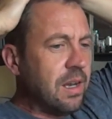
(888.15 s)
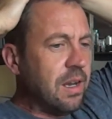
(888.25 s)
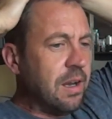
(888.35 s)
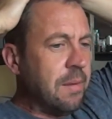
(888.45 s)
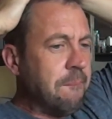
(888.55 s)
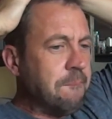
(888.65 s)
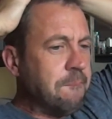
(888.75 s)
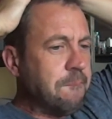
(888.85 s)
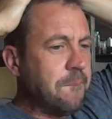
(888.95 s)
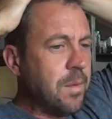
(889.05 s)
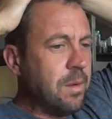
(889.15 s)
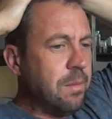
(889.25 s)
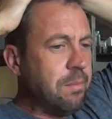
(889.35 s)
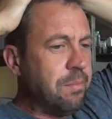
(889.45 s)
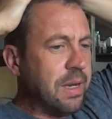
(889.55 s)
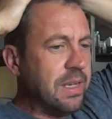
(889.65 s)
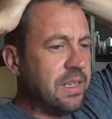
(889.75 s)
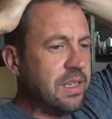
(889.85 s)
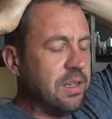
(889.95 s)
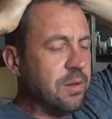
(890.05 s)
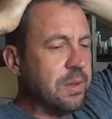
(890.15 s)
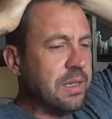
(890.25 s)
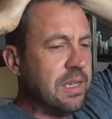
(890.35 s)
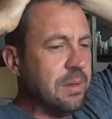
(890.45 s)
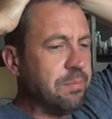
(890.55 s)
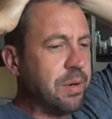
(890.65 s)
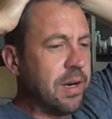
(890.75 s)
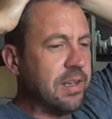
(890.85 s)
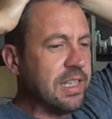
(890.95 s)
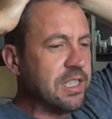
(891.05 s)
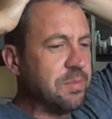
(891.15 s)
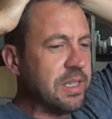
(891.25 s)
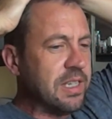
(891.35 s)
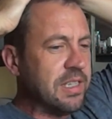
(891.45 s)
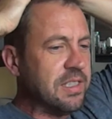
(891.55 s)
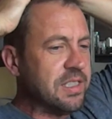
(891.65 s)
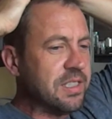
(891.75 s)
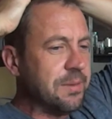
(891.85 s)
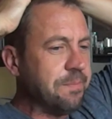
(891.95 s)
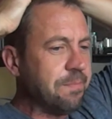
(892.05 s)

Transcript: Um, but you know, in, in part that's because